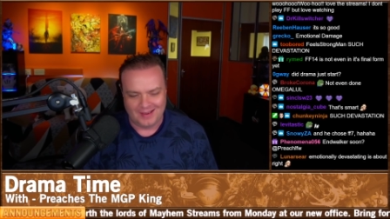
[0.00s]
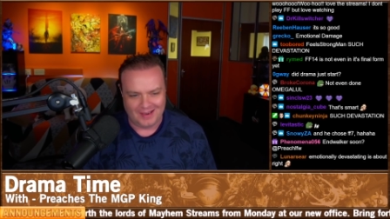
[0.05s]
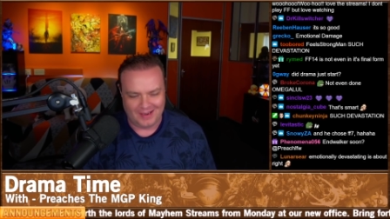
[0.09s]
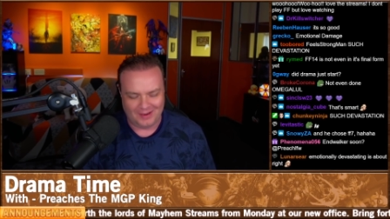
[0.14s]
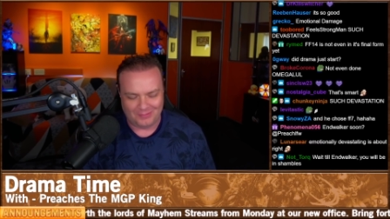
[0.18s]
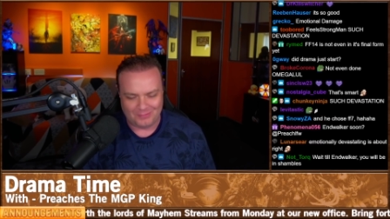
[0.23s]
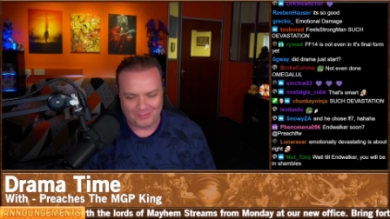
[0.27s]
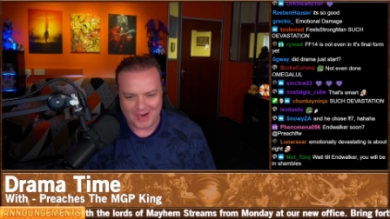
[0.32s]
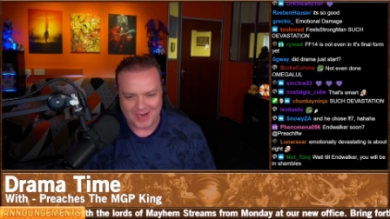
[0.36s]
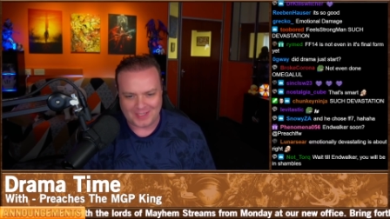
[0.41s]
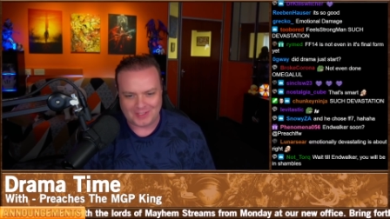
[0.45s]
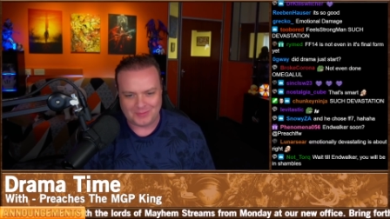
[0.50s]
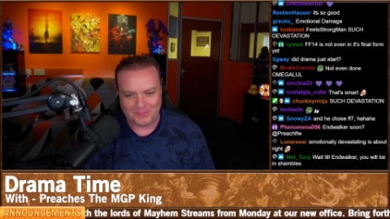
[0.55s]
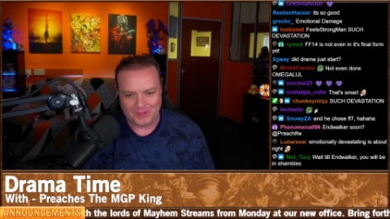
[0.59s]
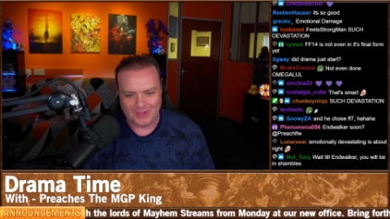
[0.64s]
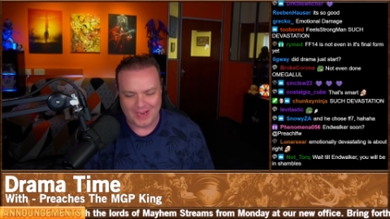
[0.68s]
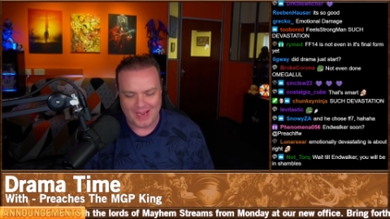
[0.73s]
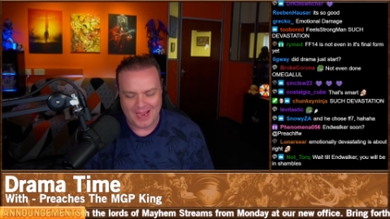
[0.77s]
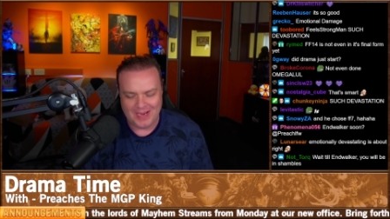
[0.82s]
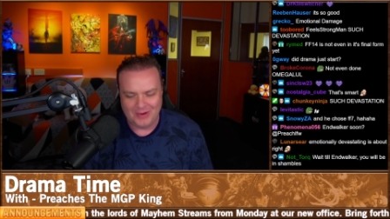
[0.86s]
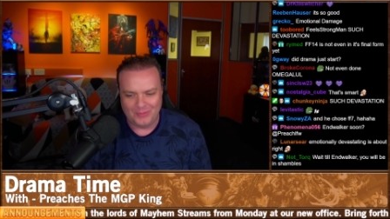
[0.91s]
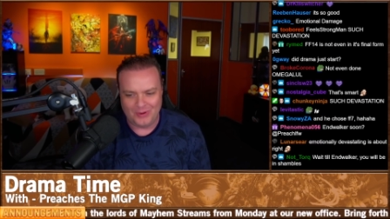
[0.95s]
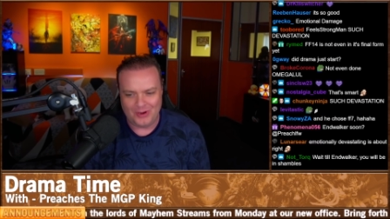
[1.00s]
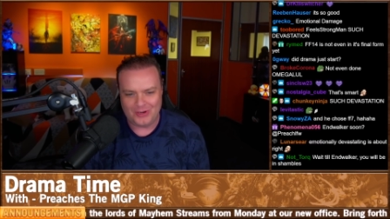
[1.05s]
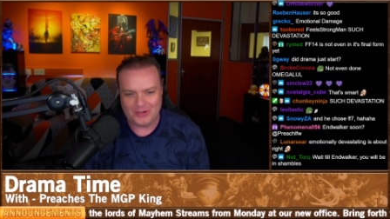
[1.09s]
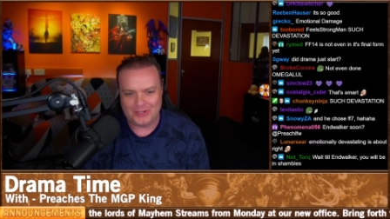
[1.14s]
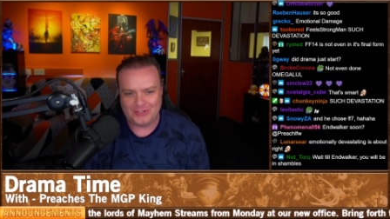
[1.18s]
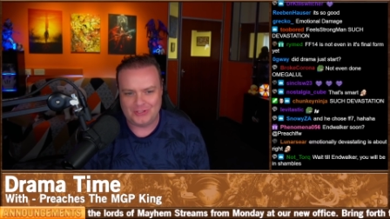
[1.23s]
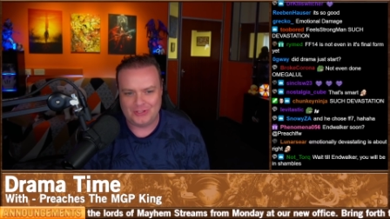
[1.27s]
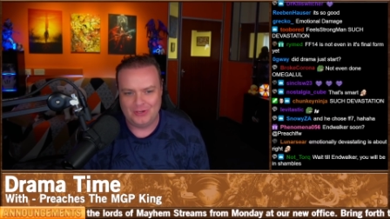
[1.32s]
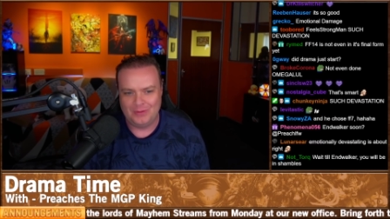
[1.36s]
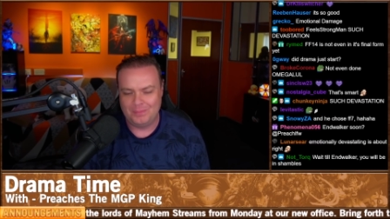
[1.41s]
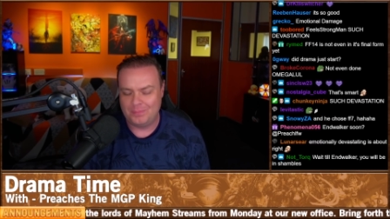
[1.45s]
It wrecked me.
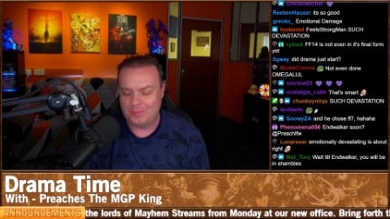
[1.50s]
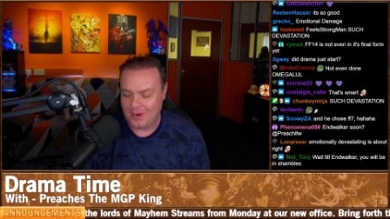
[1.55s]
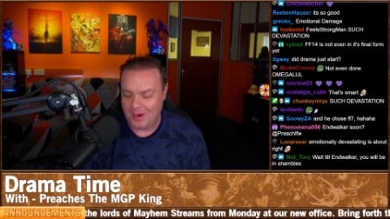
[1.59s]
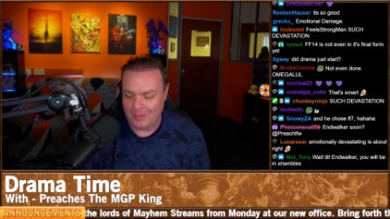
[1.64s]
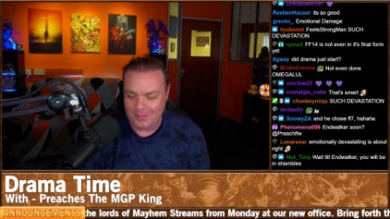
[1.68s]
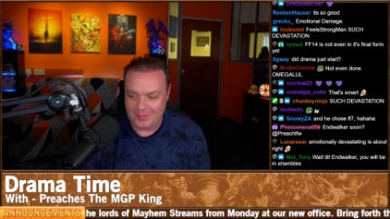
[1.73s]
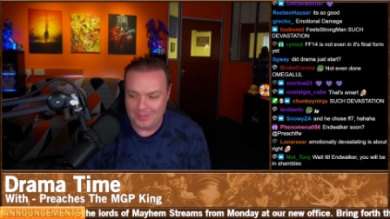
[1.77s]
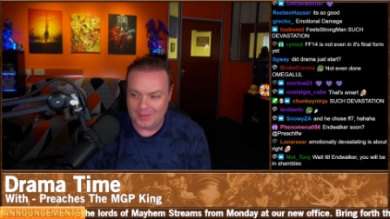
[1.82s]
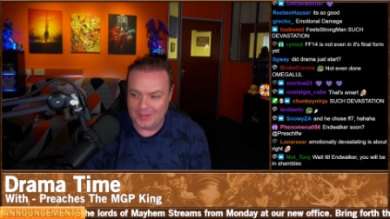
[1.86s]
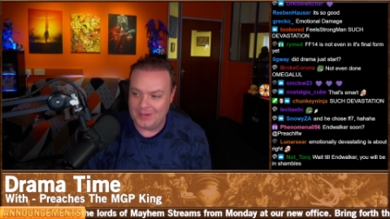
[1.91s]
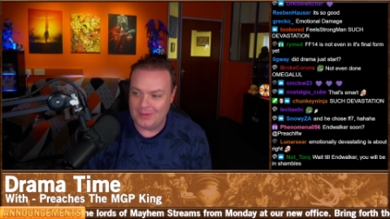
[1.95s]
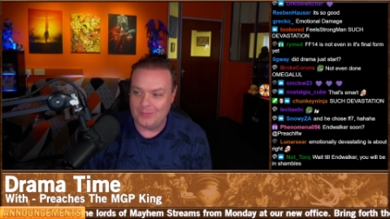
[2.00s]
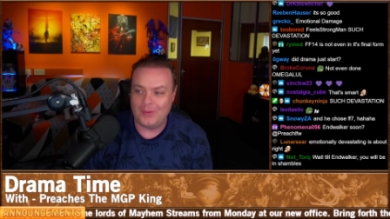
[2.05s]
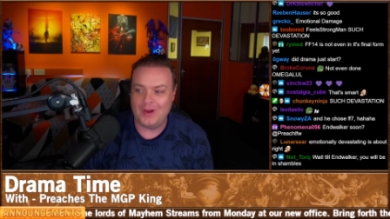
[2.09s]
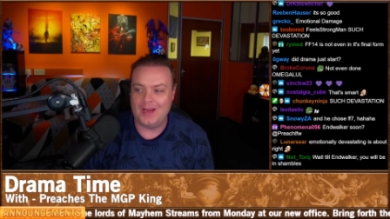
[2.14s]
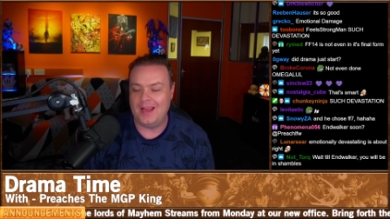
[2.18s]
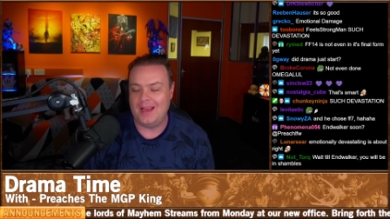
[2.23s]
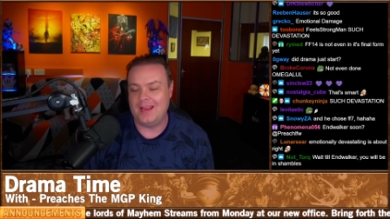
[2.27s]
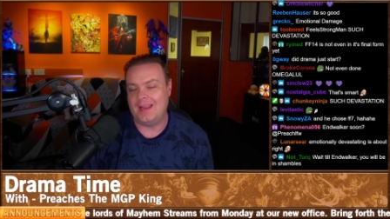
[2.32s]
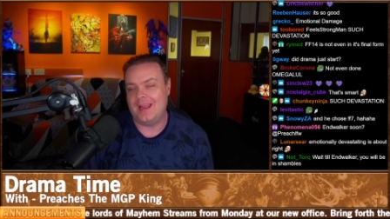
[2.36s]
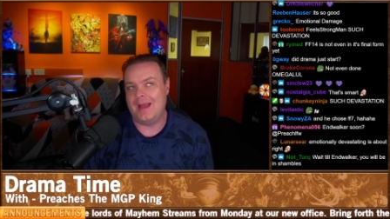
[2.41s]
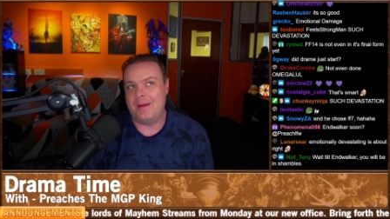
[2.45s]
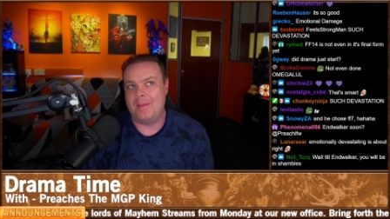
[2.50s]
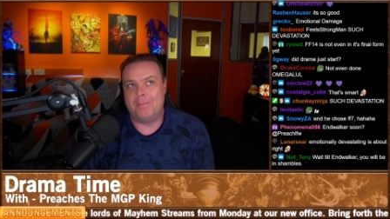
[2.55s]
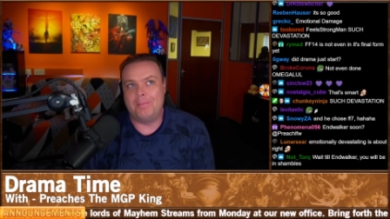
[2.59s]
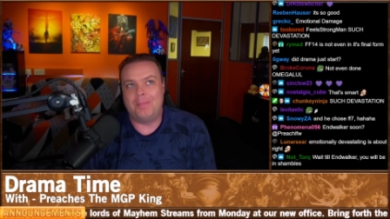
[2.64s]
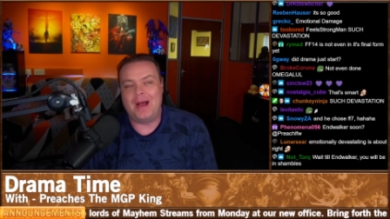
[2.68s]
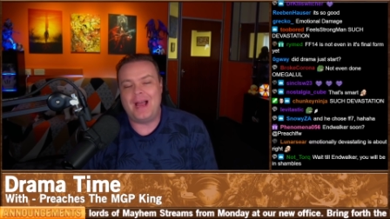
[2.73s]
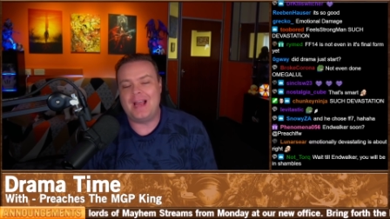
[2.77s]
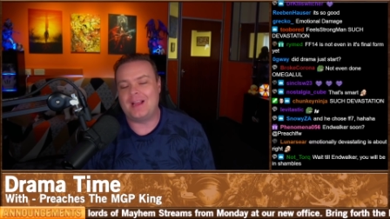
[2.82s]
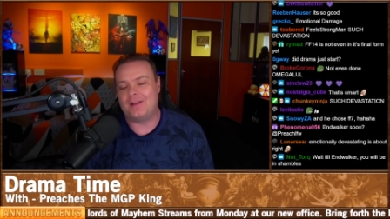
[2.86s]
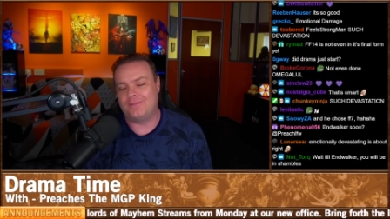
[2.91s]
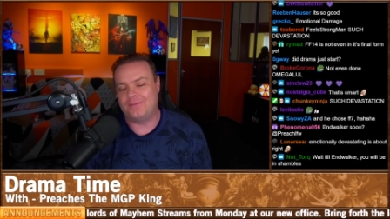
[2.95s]
Endwalker soon, probably when I get
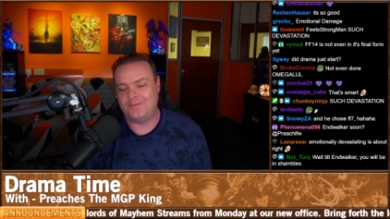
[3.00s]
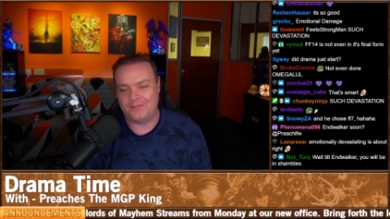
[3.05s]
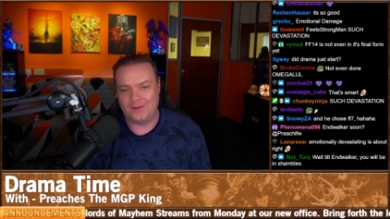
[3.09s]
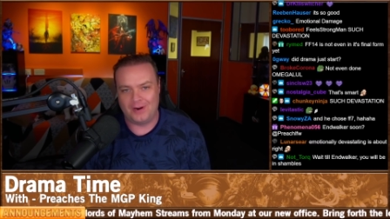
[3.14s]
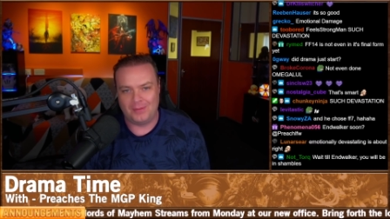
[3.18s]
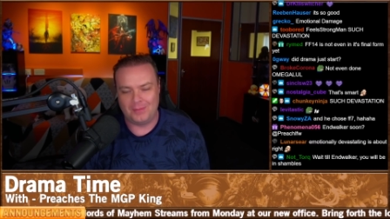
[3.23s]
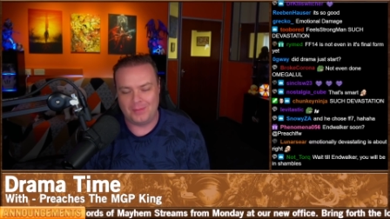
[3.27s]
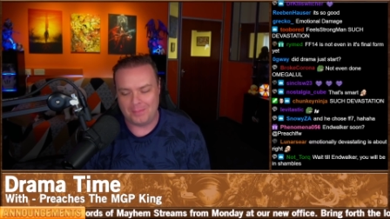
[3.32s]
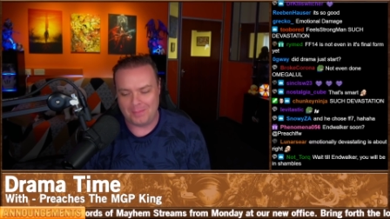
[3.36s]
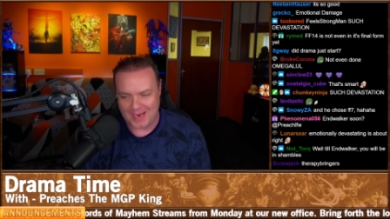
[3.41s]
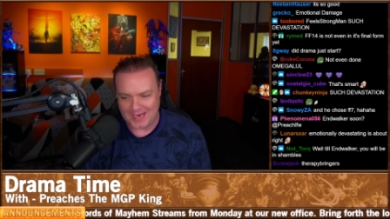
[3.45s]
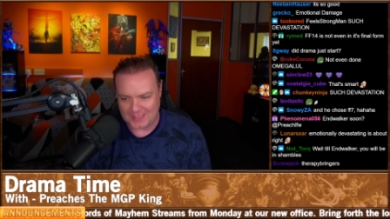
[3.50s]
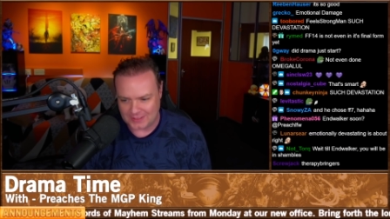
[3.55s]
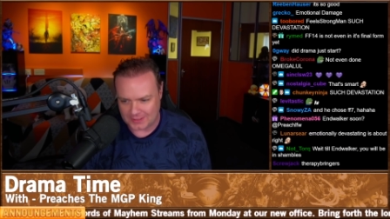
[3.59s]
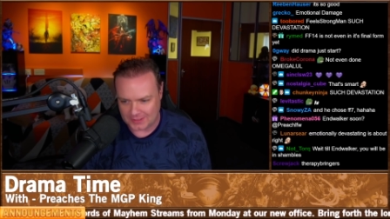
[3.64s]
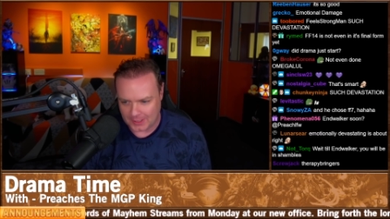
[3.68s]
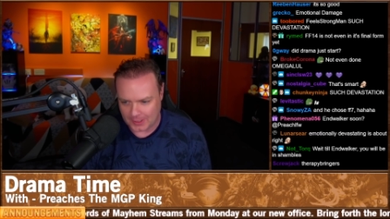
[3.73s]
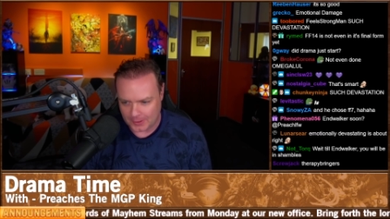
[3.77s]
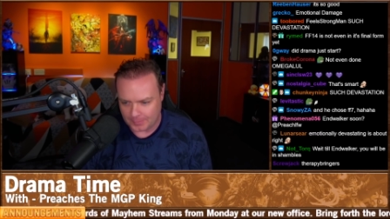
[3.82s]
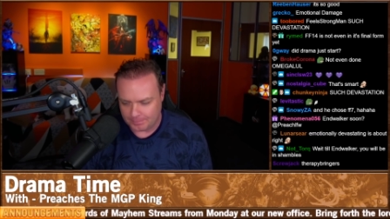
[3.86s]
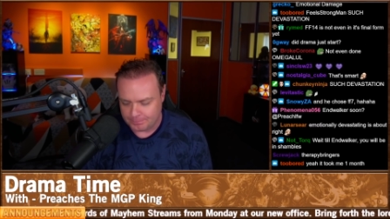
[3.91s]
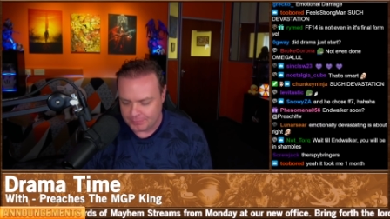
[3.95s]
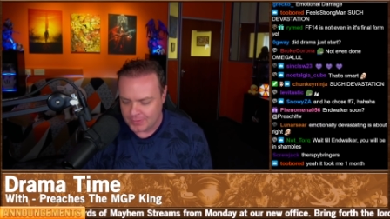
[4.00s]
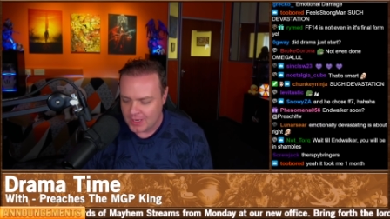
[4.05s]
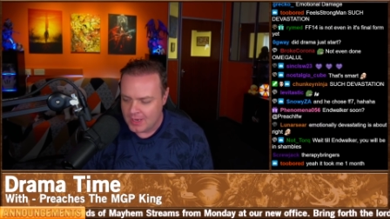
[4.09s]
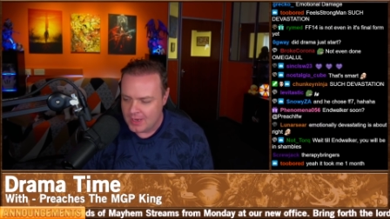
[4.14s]
back from Mexico.